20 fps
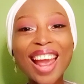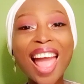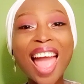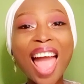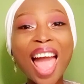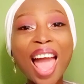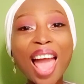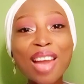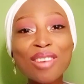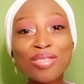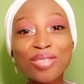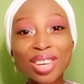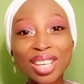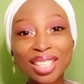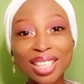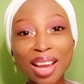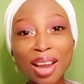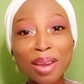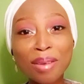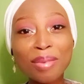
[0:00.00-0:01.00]
Every
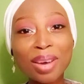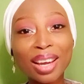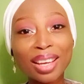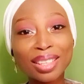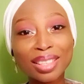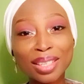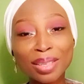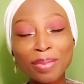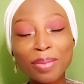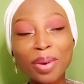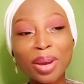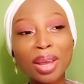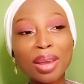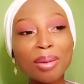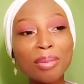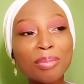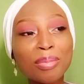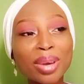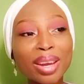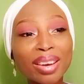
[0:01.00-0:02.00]
time I spray
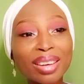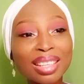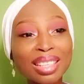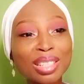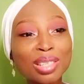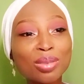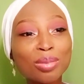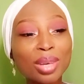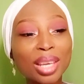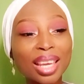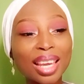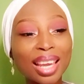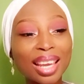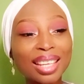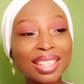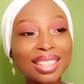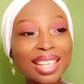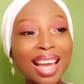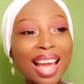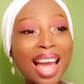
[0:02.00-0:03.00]
Berries Weekend,
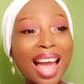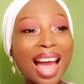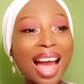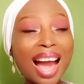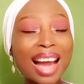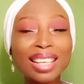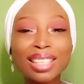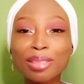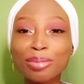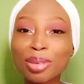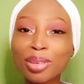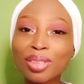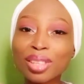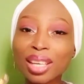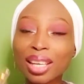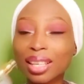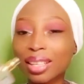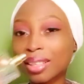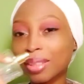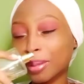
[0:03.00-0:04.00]
I smell
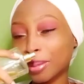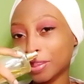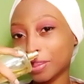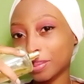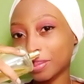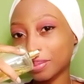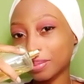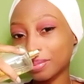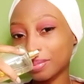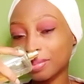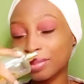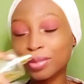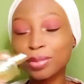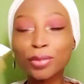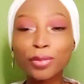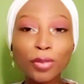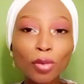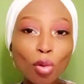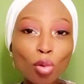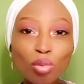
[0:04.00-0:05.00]
like
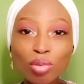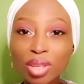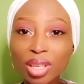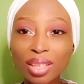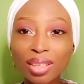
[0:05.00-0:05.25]
food.